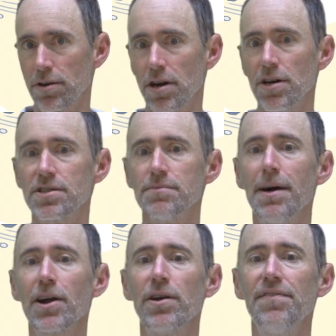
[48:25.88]
caused to
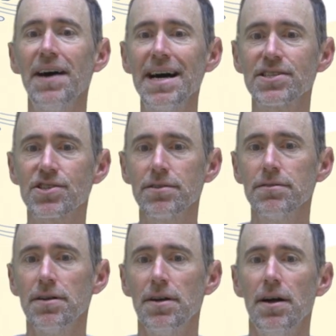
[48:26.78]
migrate
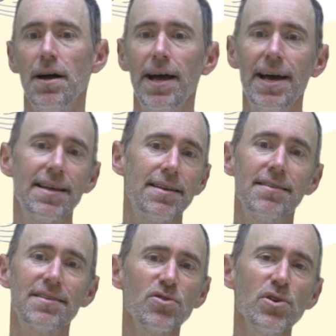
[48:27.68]
faster. And
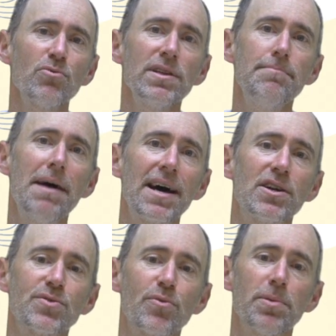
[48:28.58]
this only really
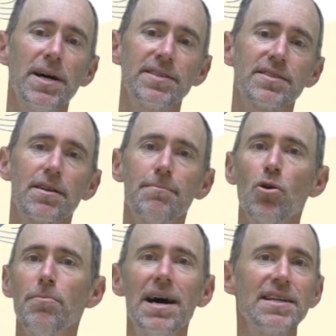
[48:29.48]
matters for planets that are
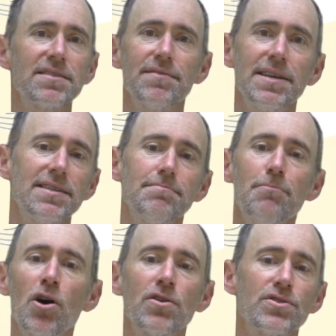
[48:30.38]
more massive than
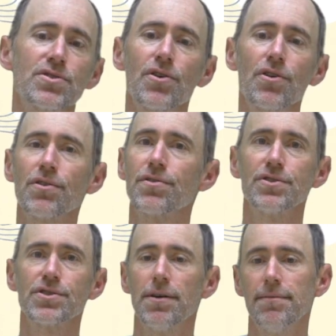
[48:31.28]
Mars or Earth or
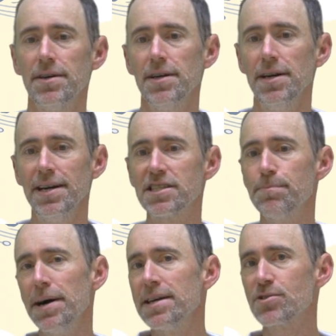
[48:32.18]
so. It
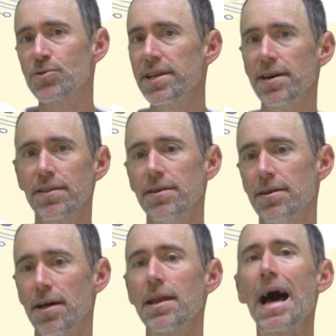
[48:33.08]
depends really
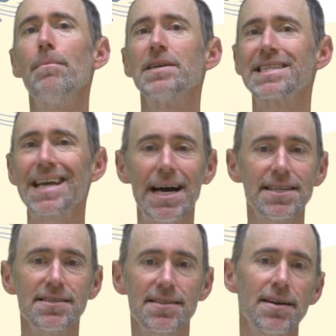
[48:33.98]
on how much
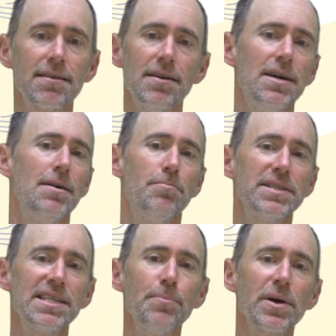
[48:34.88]
gas is there.
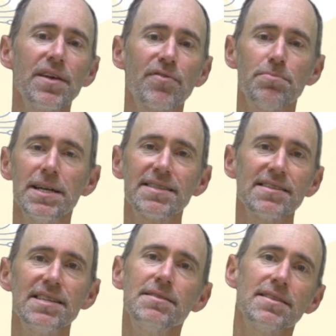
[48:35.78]
But typically for planets
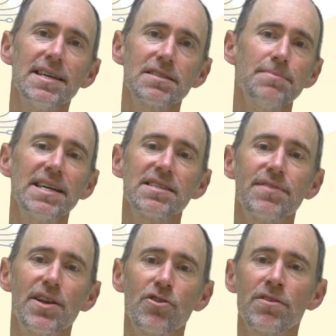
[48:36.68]
less massive
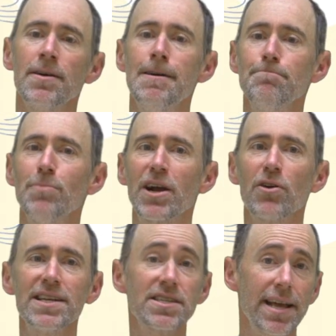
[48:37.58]
than Earth,
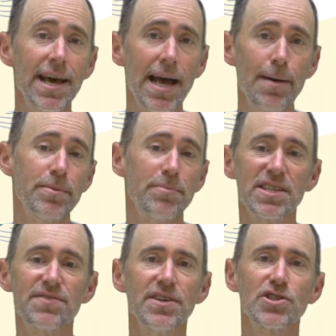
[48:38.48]
migration can happen, but
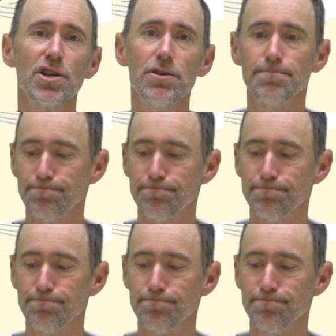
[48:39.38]
it's very slow.